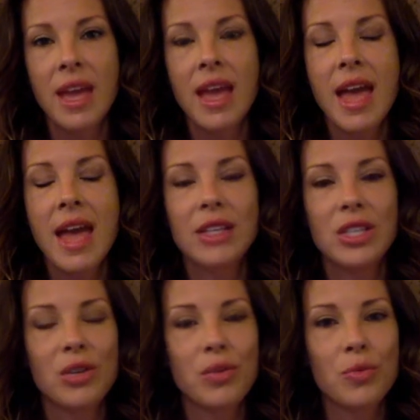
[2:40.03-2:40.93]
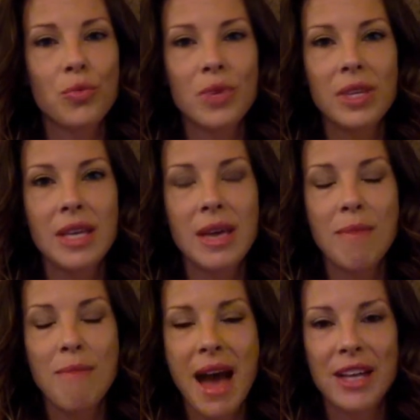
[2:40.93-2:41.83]
And to really
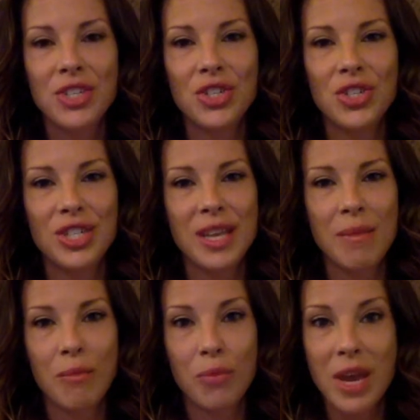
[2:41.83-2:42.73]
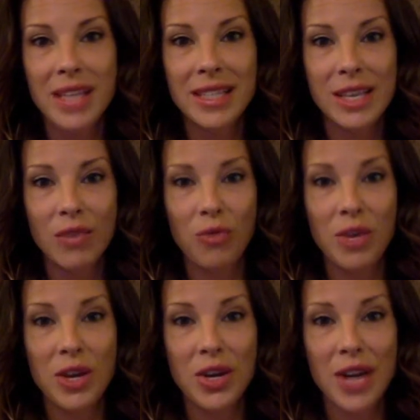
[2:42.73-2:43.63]
imagine just embracing
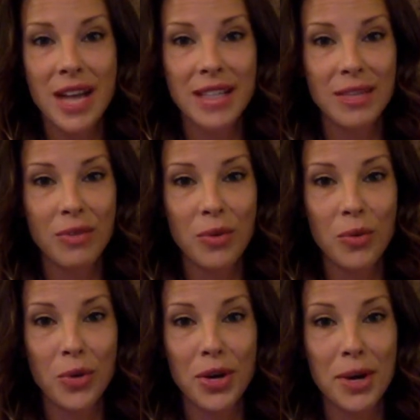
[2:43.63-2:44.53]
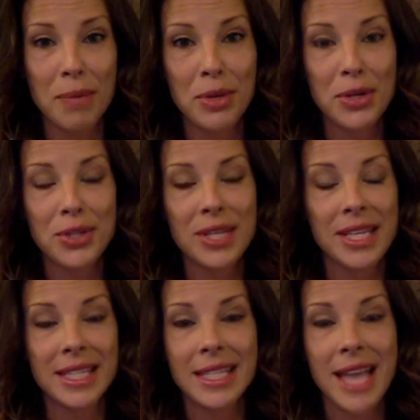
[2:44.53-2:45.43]
fear as if it were a person
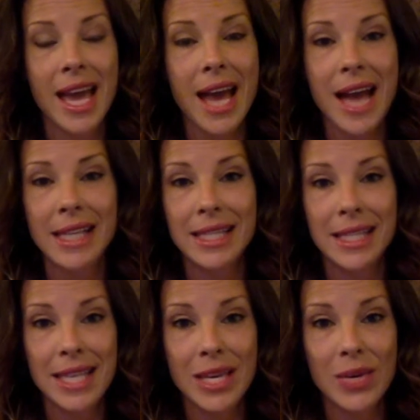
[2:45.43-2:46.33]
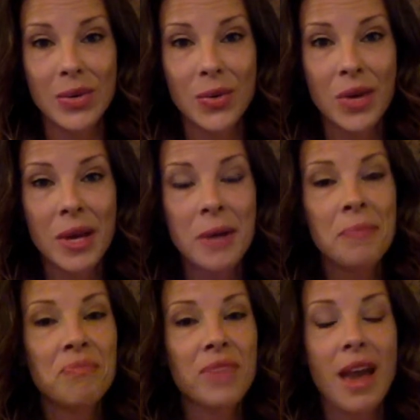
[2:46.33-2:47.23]
and say, I see you.
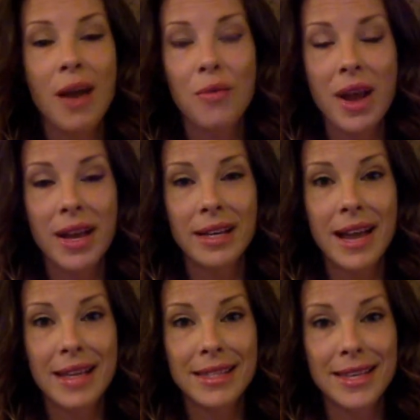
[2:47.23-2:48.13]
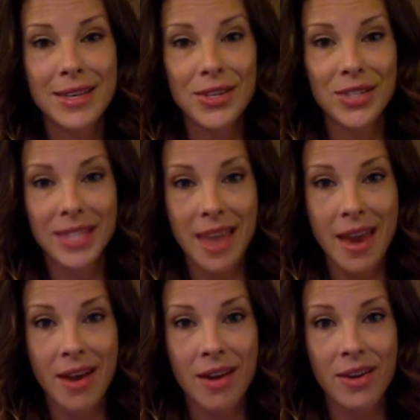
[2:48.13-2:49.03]
I recognize that you're
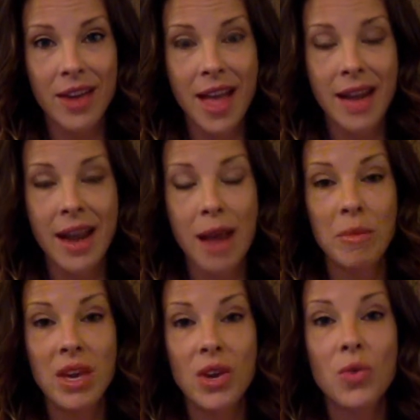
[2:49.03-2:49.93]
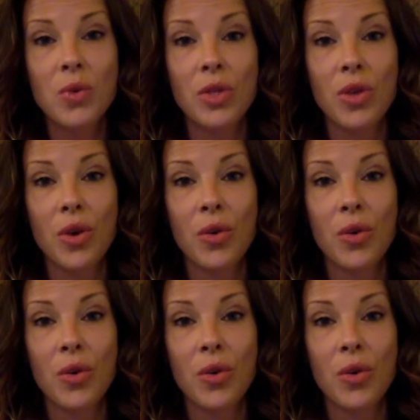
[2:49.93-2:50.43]
scared and I'm here with you.